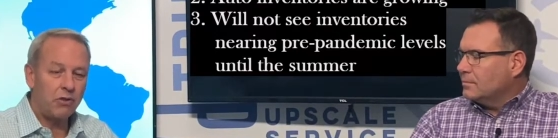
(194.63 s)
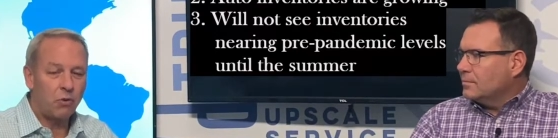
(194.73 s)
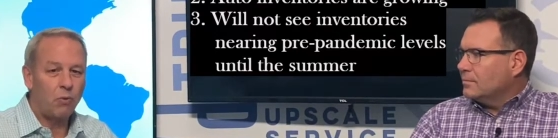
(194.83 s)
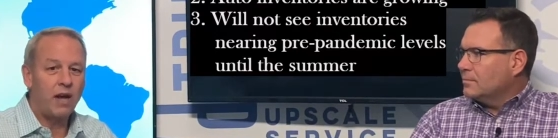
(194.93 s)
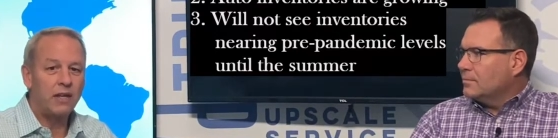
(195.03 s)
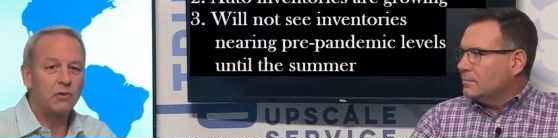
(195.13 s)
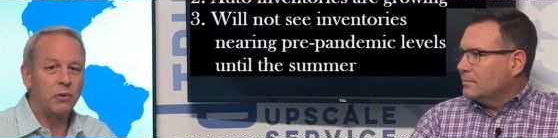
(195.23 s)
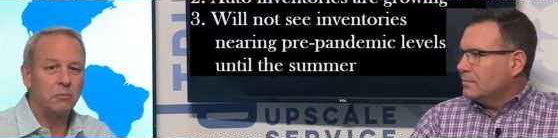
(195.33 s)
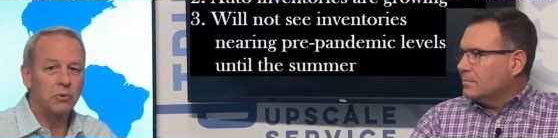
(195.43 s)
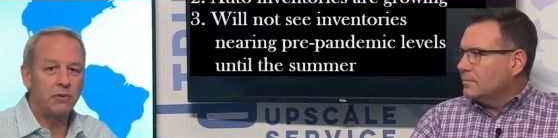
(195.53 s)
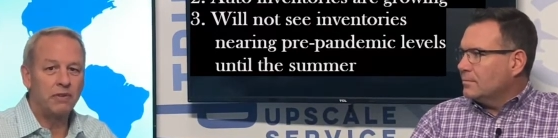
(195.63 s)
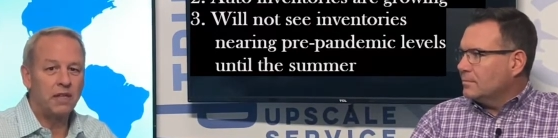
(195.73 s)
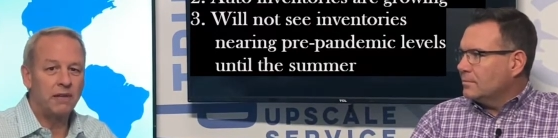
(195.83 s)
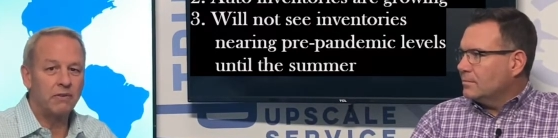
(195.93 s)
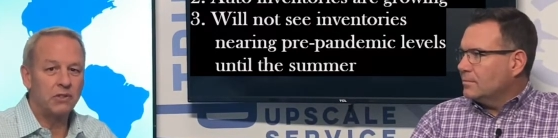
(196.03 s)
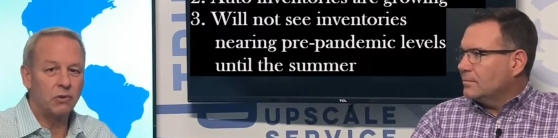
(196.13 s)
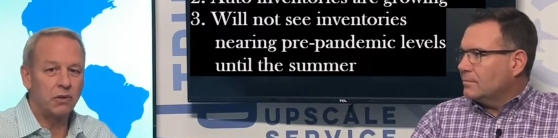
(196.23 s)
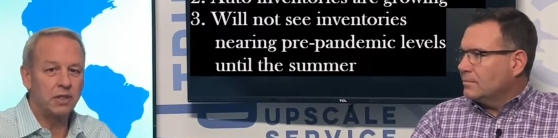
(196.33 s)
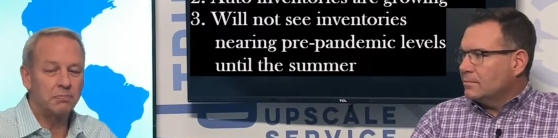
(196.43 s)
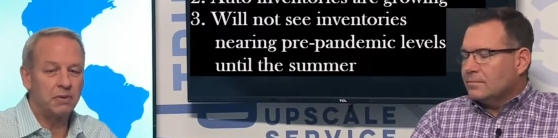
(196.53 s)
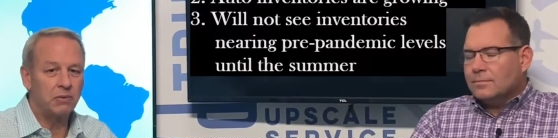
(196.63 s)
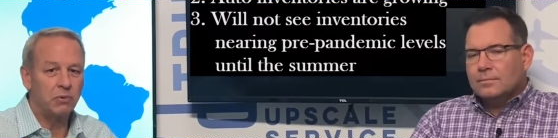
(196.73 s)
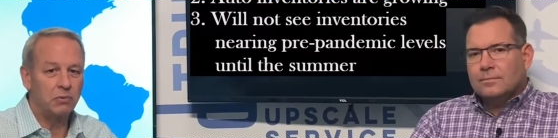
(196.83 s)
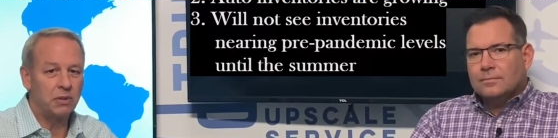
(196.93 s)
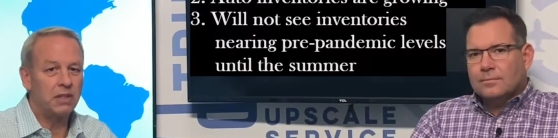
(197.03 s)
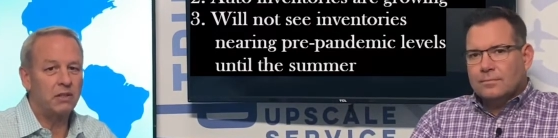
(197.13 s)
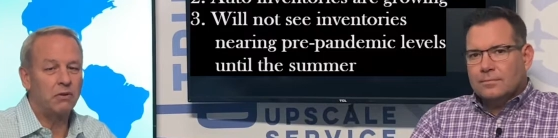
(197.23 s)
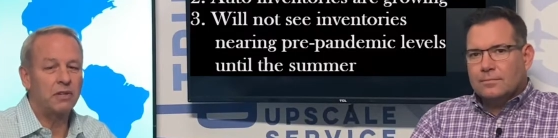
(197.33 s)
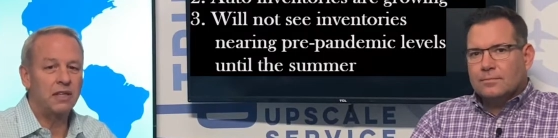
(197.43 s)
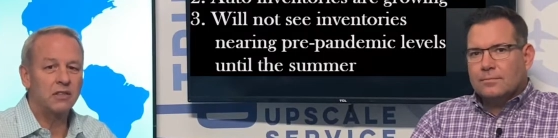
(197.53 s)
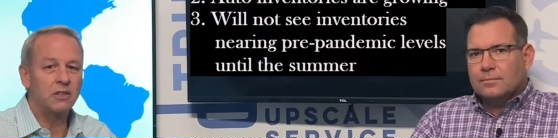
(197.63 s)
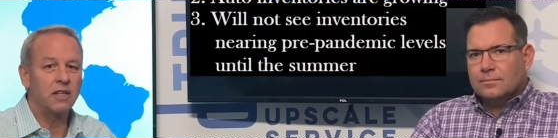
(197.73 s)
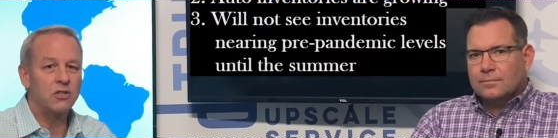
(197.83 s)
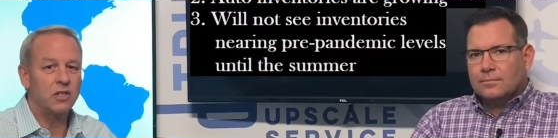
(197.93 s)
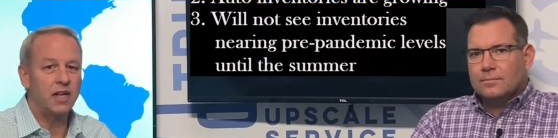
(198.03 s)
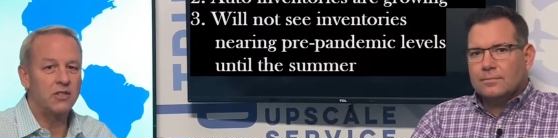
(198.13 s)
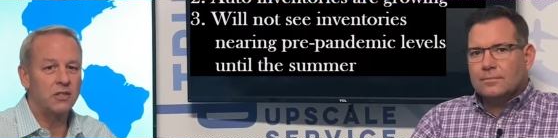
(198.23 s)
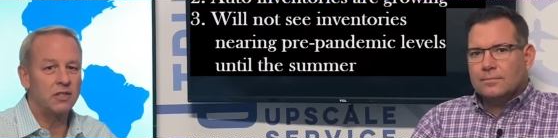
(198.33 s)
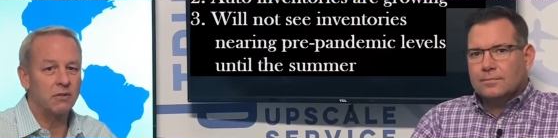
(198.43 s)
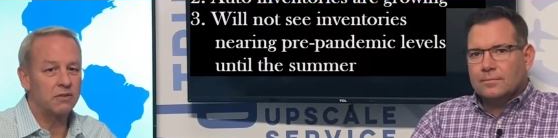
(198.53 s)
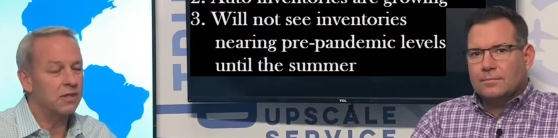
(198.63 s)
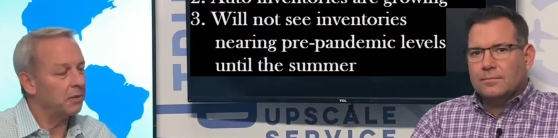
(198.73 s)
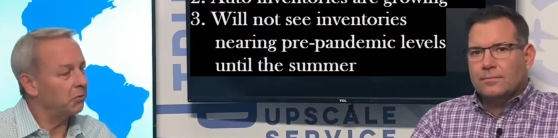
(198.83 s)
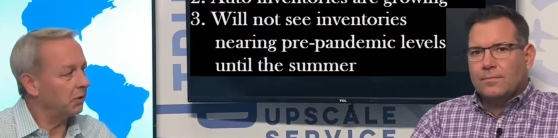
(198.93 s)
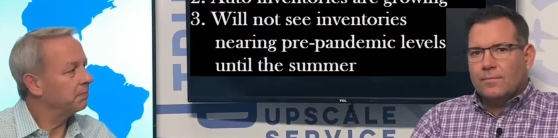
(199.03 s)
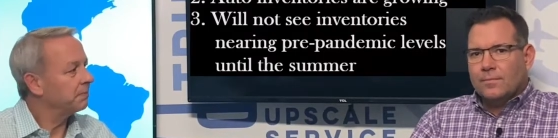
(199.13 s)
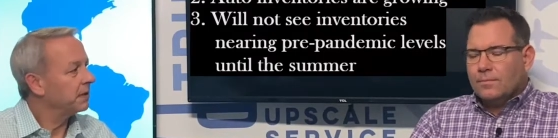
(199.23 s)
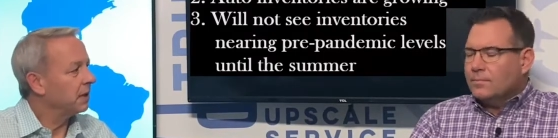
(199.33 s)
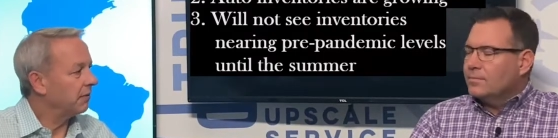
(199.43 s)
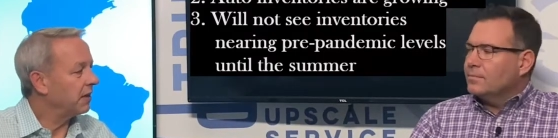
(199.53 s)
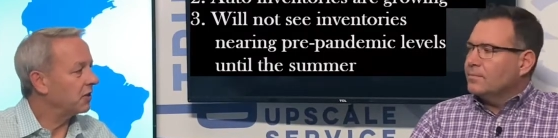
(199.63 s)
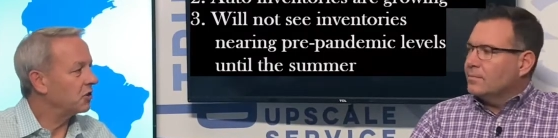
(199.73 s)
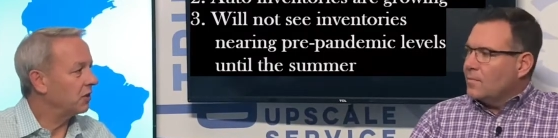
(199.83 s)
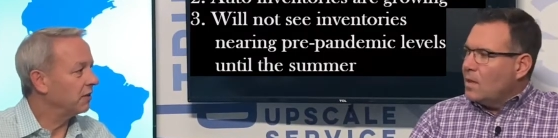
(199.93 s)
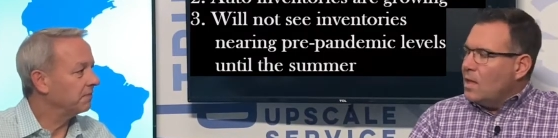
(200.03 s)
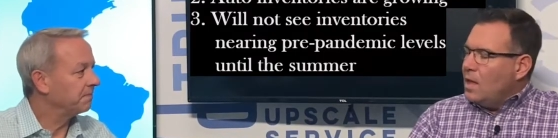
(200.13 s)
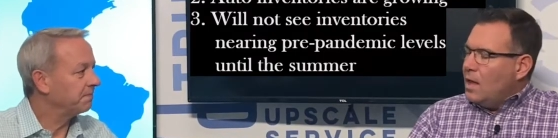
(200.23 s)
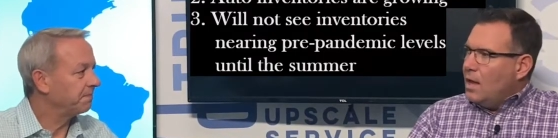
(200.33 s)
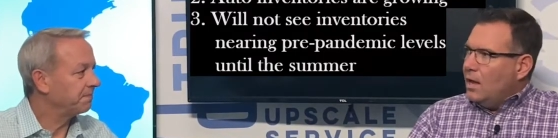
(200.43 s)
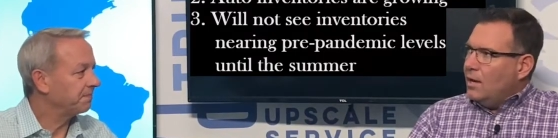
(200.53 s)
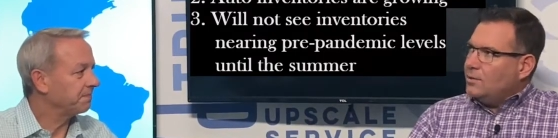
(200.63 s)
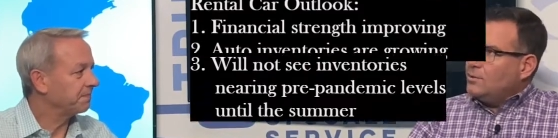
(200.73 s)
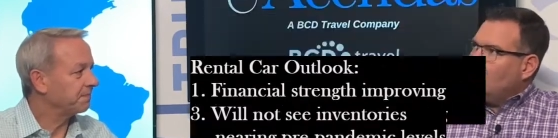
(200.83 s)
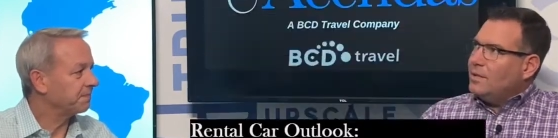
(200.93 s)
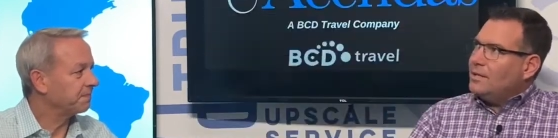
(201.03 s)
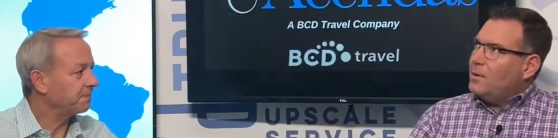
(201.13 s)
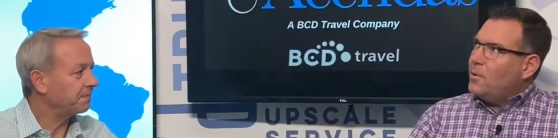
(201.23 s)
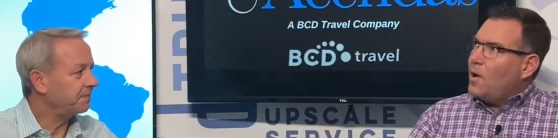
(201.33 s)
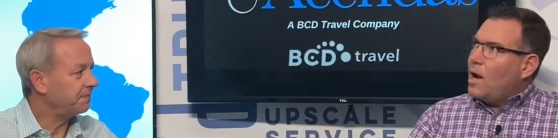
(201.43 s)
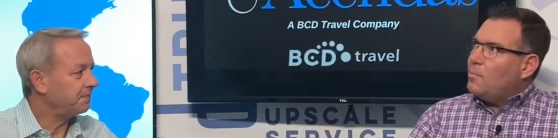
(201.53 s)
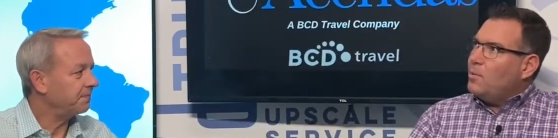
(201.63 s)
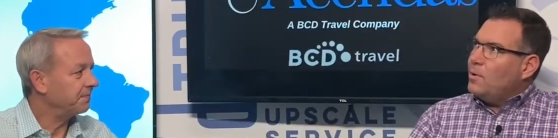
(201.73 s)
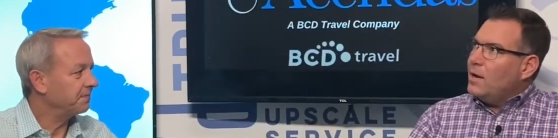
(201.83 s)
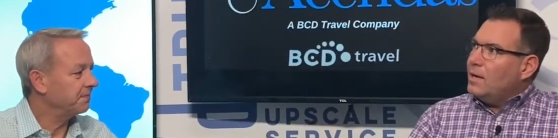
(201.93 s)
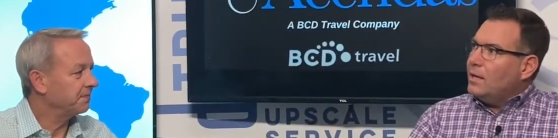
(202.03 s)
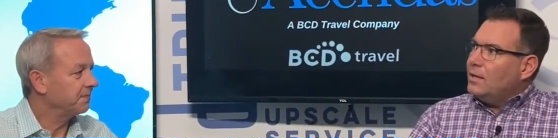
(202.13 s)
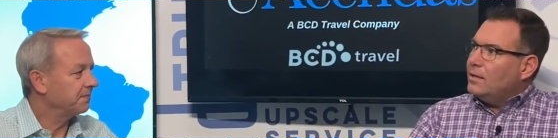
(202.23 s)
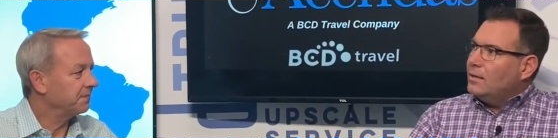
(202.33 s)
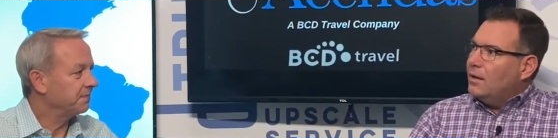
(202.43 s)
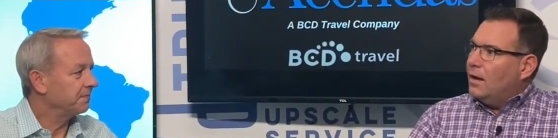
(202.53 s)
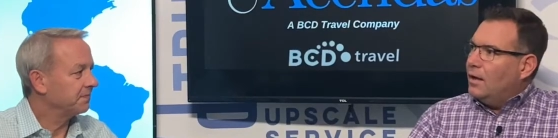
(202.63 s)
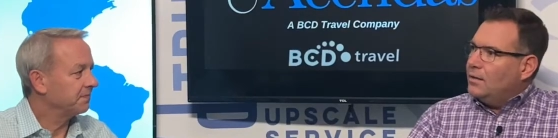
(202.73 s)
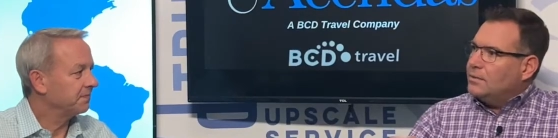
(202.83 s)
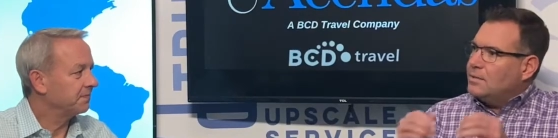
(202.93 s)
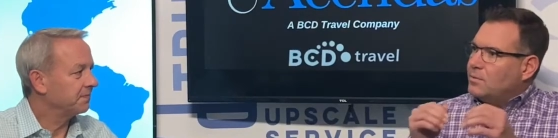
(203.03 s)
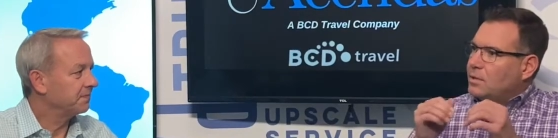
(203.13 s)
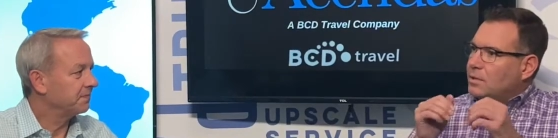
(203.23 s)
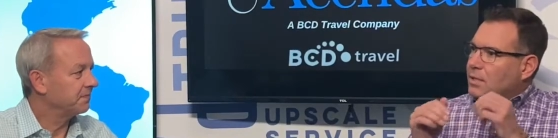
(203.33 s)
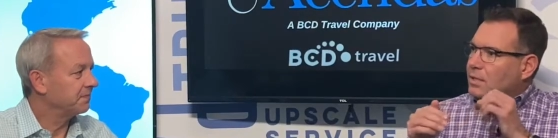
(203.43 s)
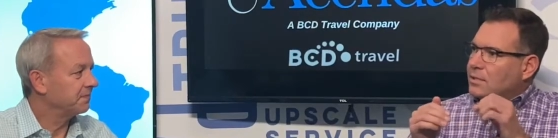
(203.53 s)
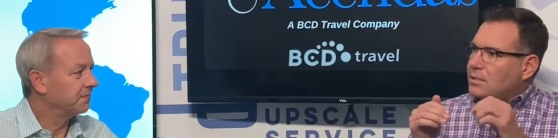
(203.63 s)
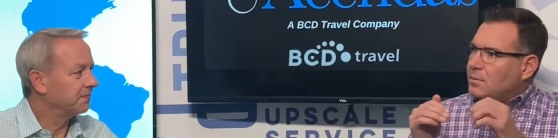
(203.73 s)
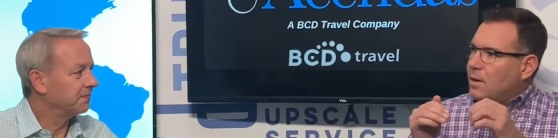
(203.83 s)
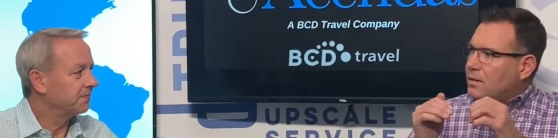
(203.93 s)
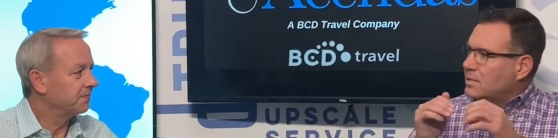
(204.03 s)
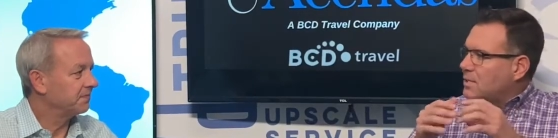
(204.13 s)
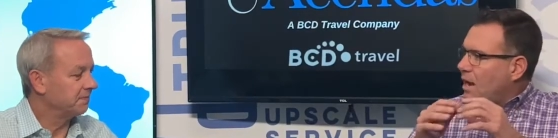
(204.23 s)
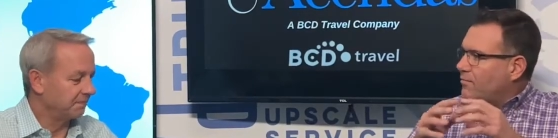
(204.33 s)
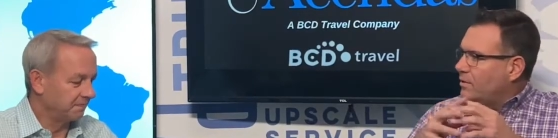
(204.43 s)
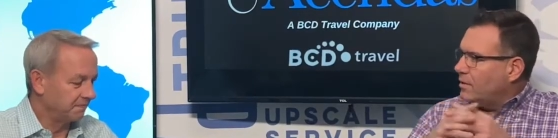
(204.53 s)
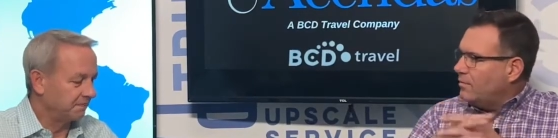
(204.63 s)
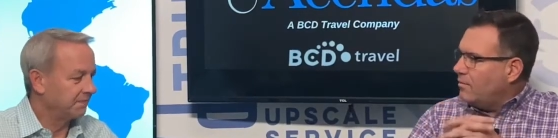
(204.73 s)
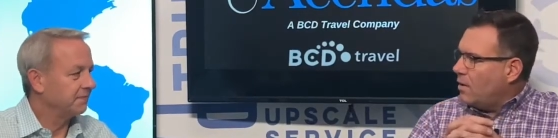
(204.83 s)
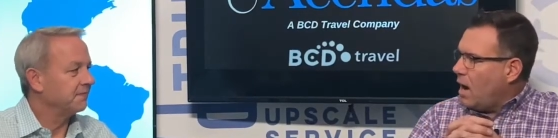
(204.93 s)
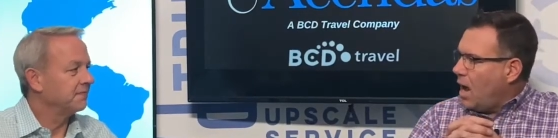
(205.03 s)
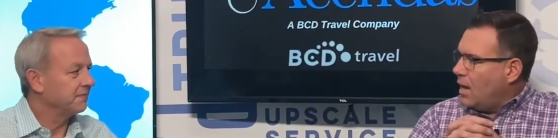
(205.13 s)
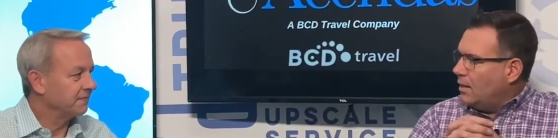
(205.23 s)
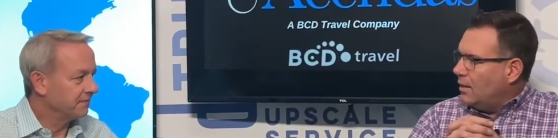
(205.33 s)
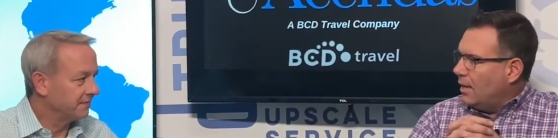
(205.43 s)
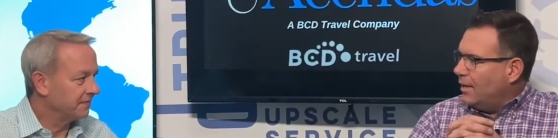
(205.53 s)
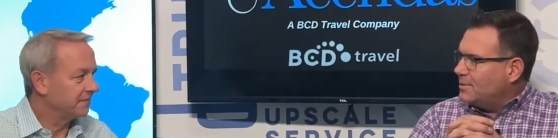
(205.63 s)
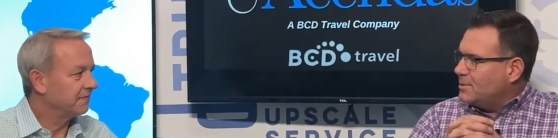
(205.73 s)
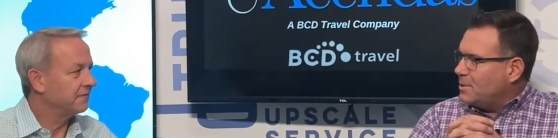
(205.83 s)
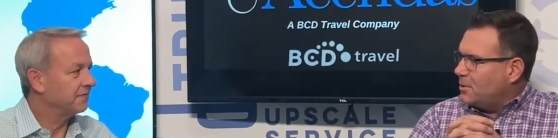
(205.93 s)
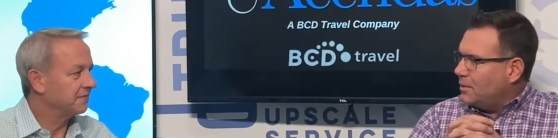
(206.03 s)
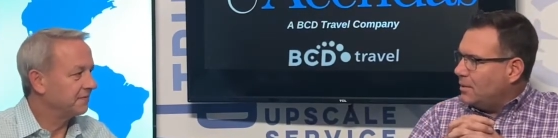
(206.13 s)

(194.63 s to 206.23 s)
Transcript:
Speaker 1: their way to improving the inventories, but we really don't think it's going to change until summer of next year.
Speaker 2: And I also think they were operating on some of the leanest amount of staff that they've ever had. And so it